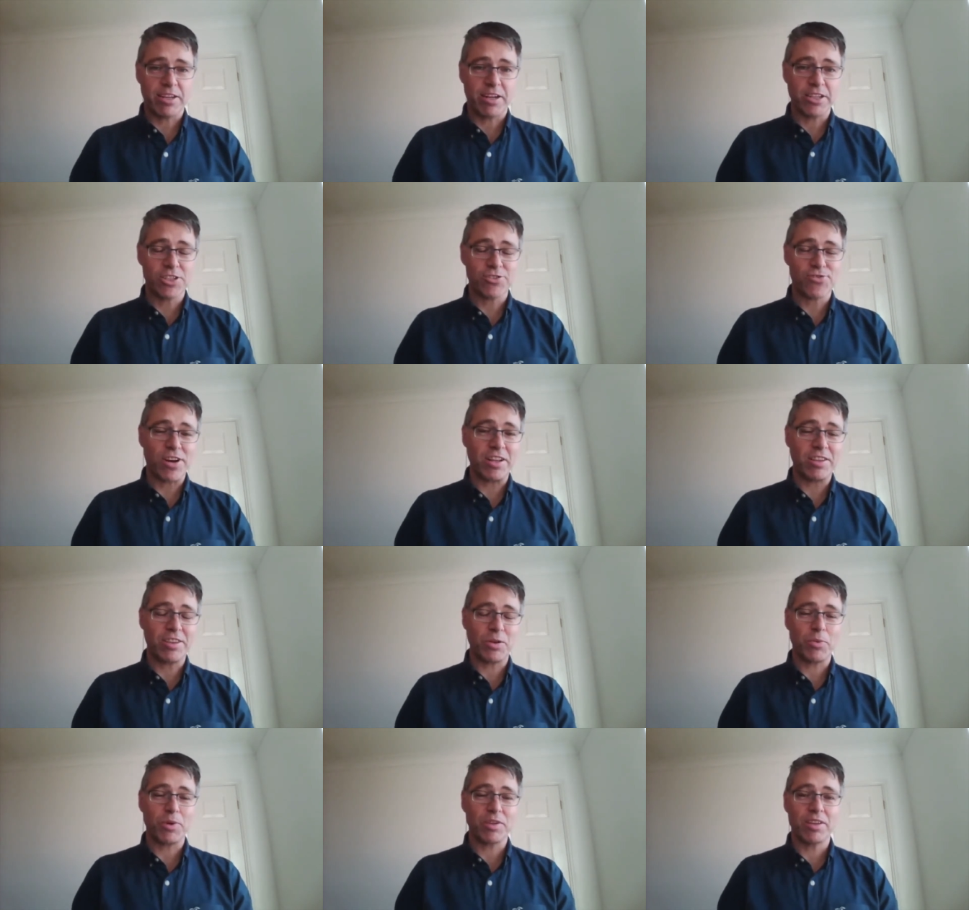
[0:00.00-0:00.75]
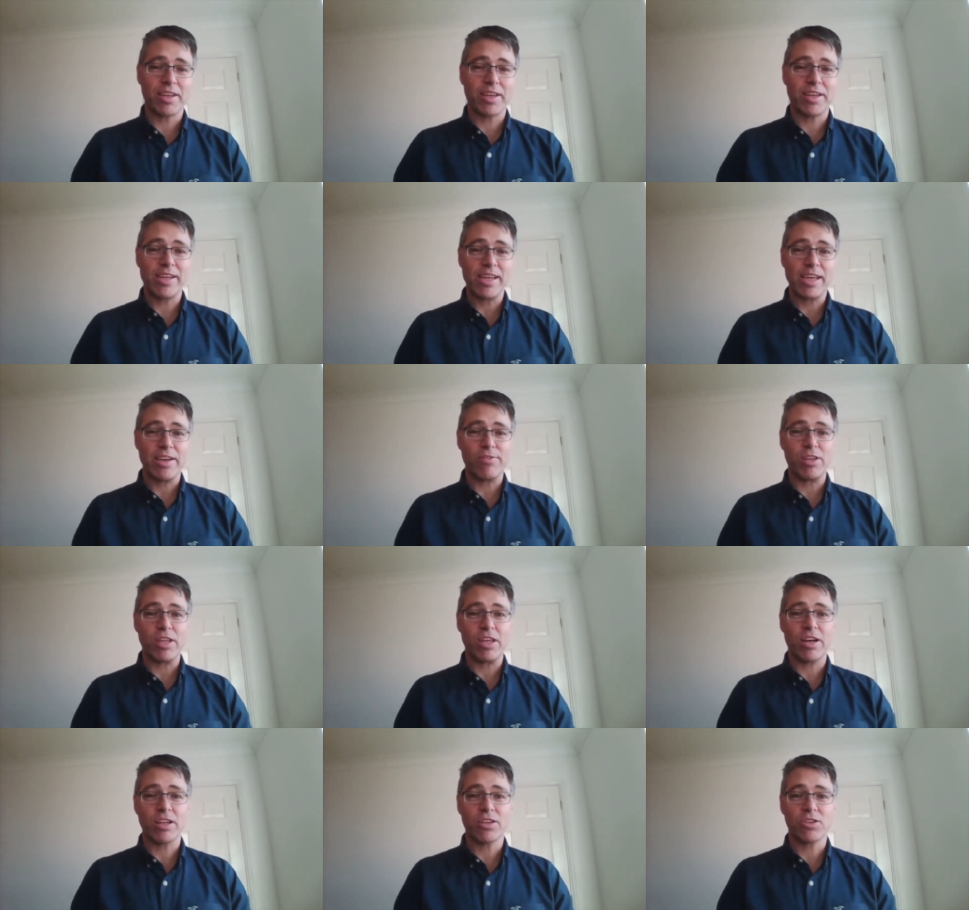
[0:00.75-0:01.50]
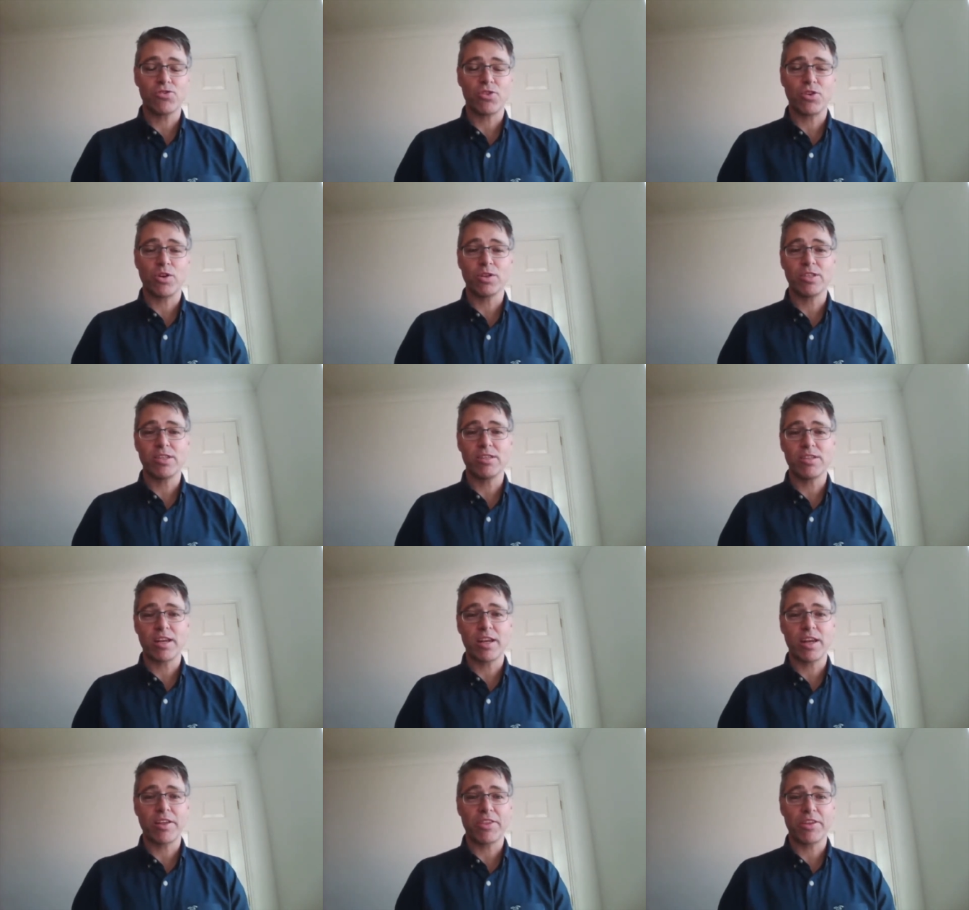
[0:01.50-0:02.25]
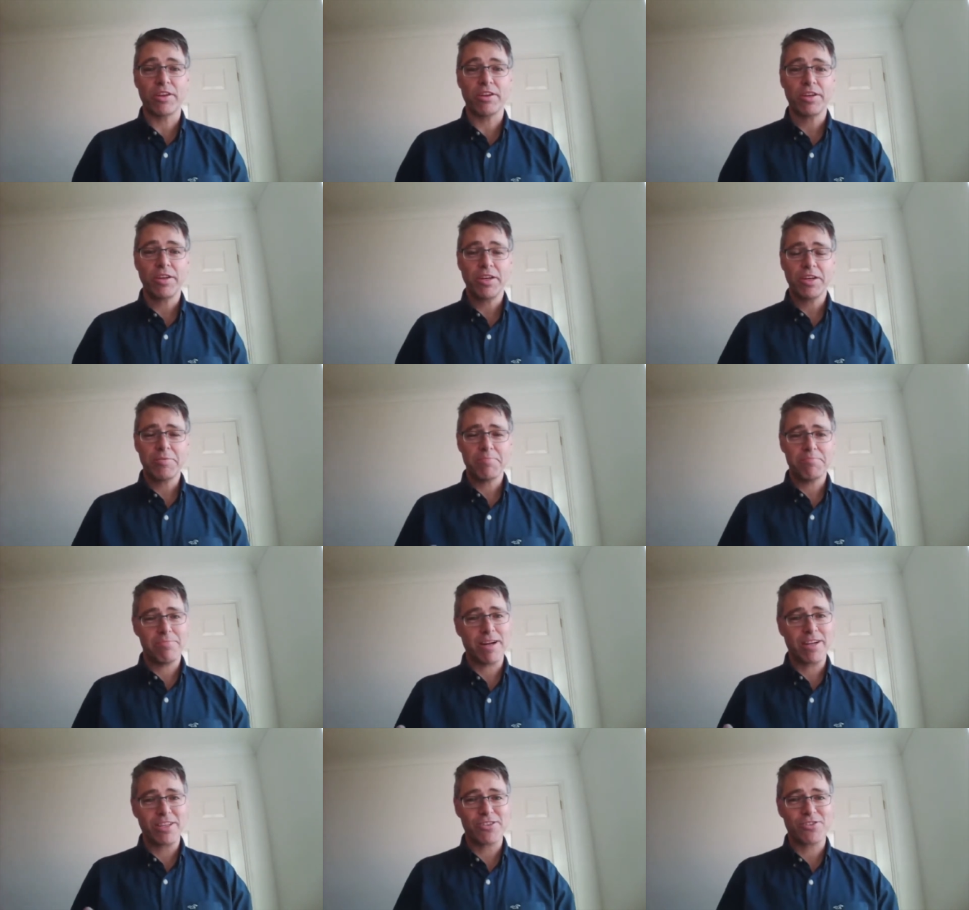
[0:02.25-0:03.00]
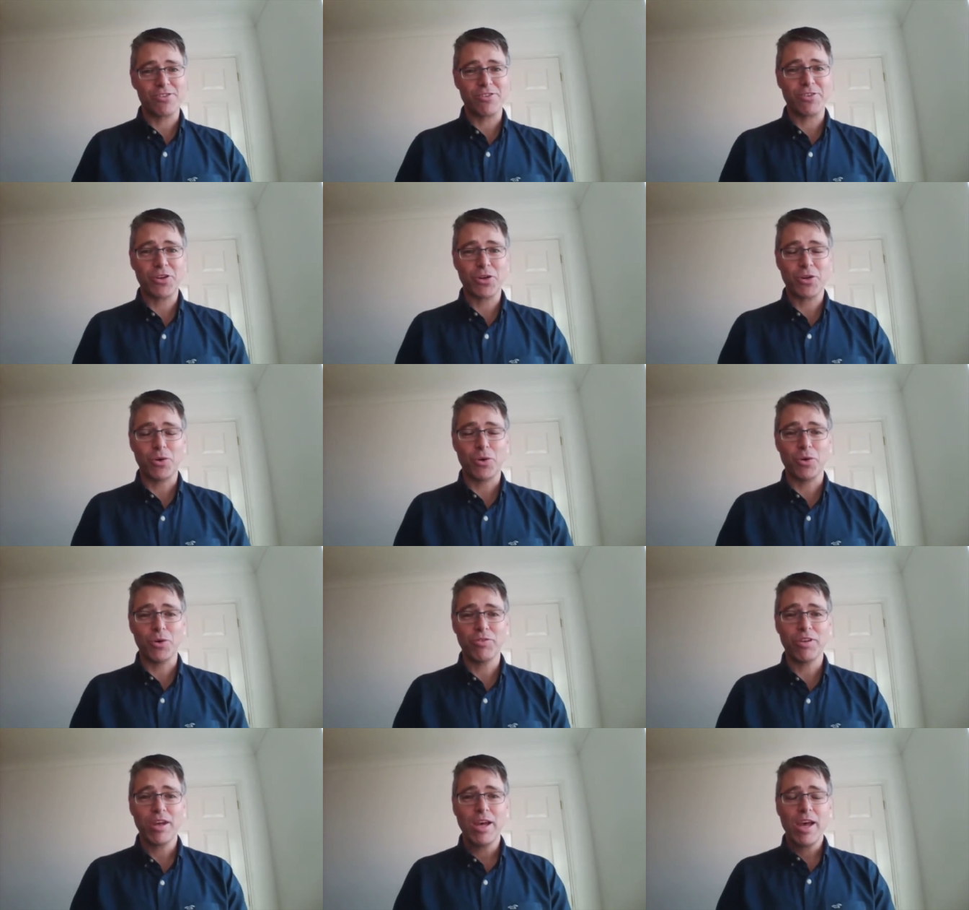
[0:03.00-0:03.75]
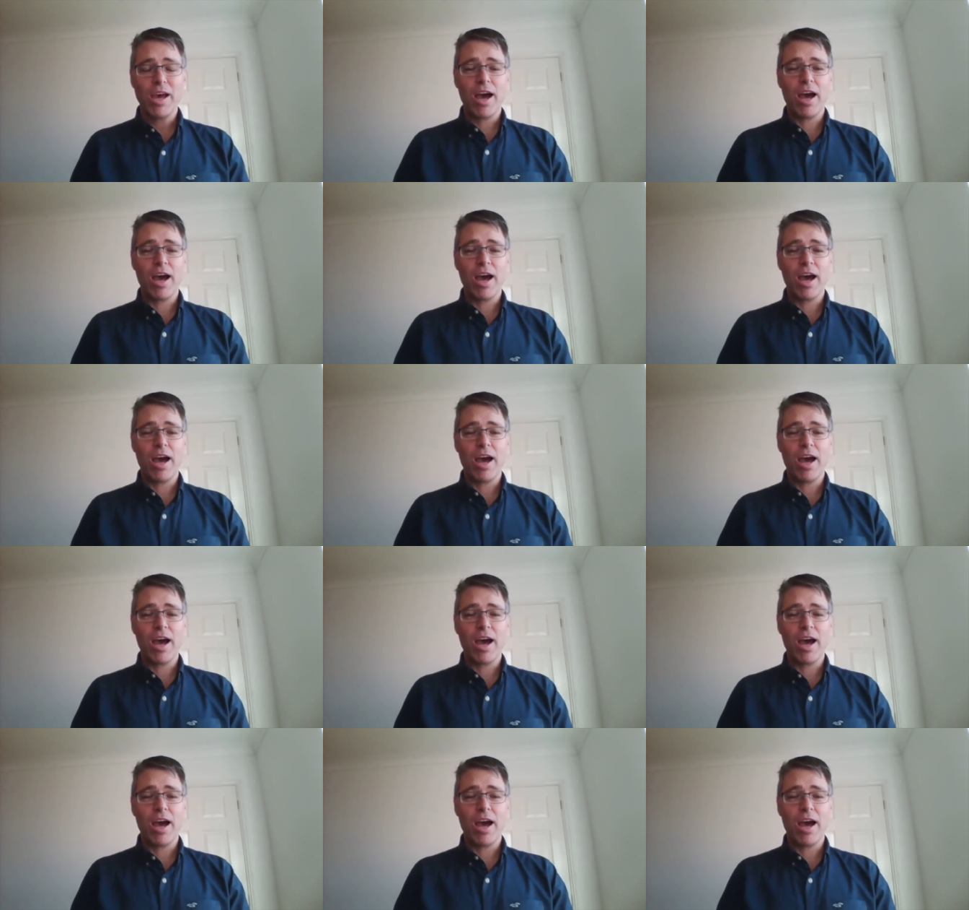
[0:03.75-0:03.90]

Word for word: dancer anything, whether they can give you the answer or not is another matter, of course.